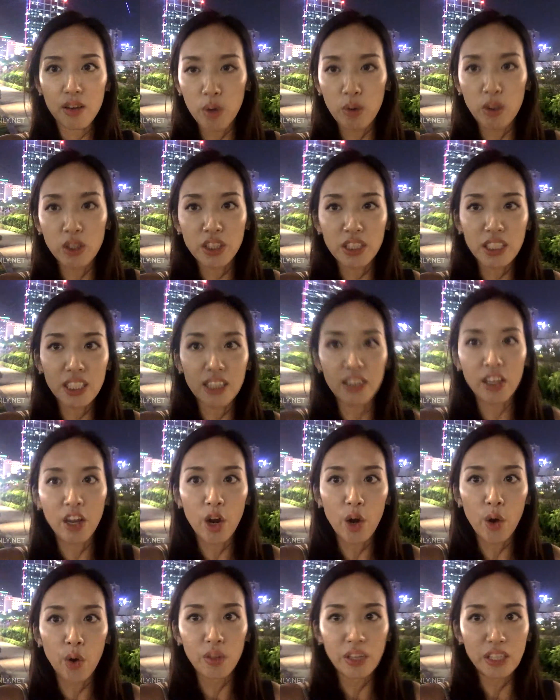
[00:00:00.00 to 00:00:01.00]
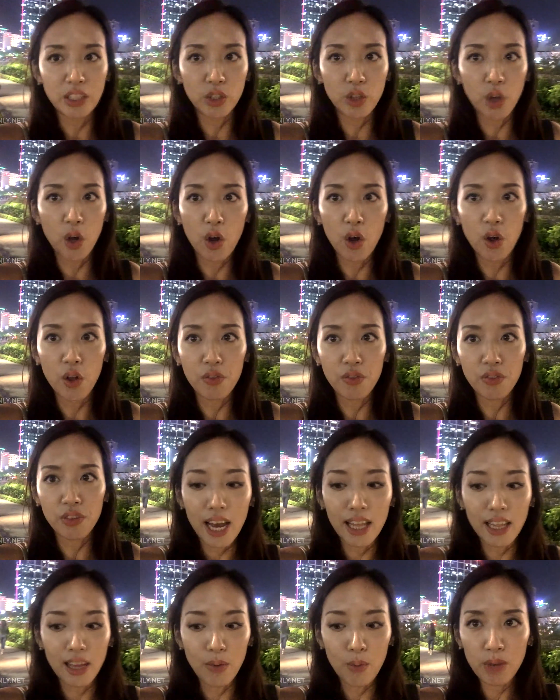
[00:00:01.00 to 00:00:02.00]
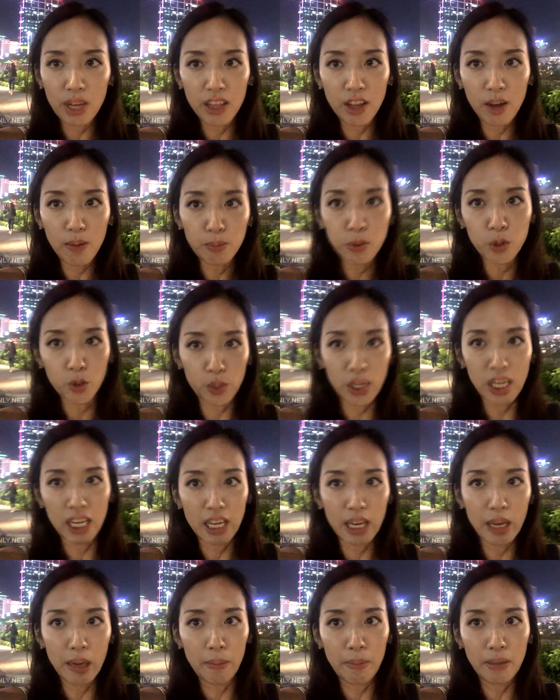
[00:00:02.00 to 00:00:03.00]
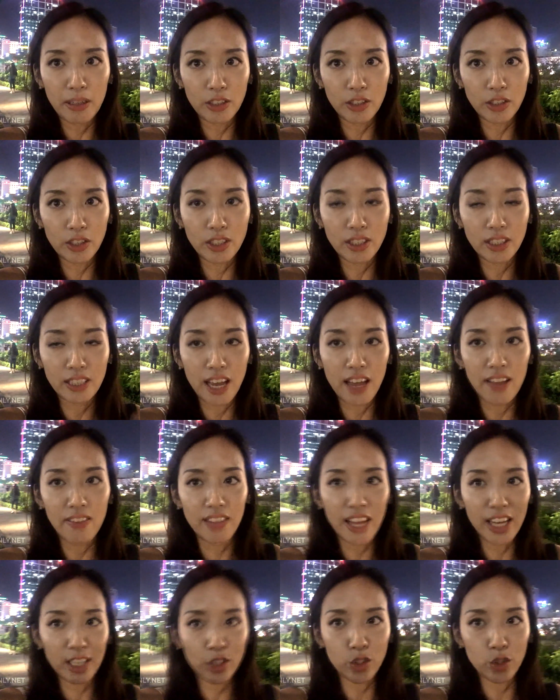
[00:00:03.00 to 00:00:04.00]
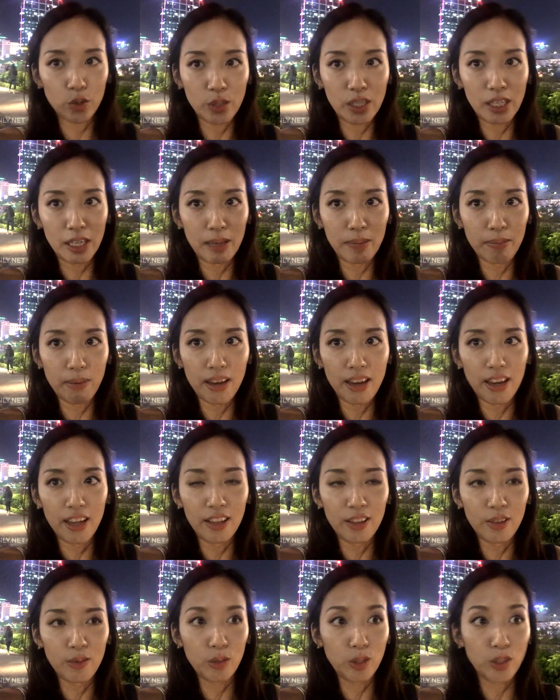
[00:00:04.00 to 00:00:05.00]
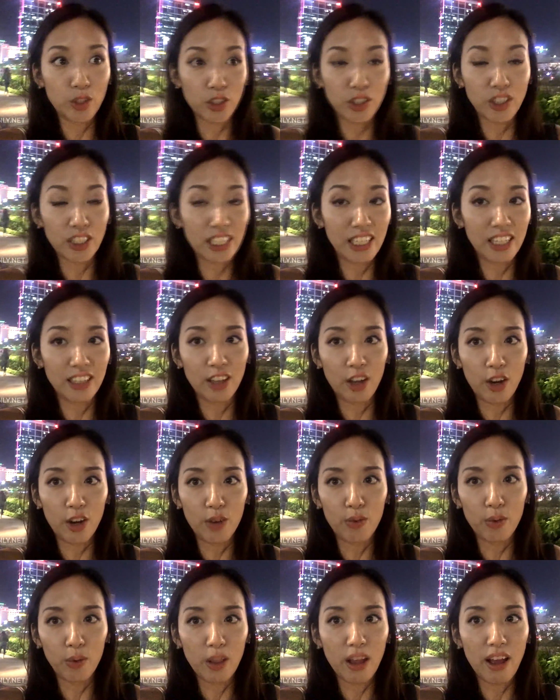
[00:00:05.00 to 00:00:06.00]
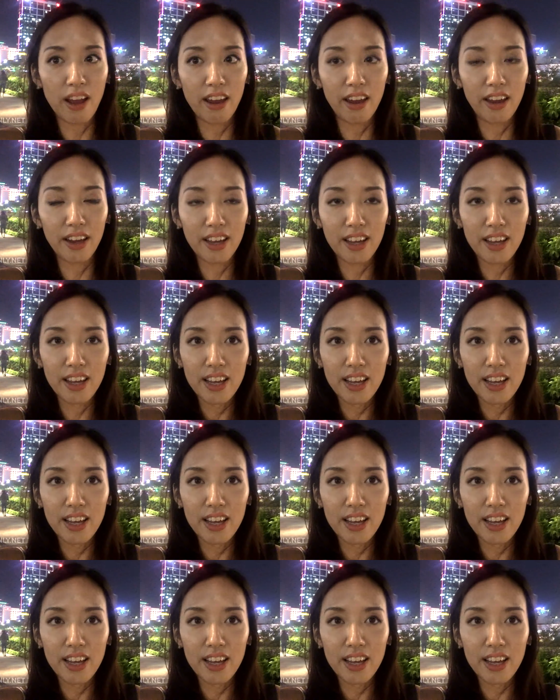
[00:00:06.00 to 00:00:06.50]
He was sitting there on his own, and I went up to him and just sat next to him and was just sitting there for like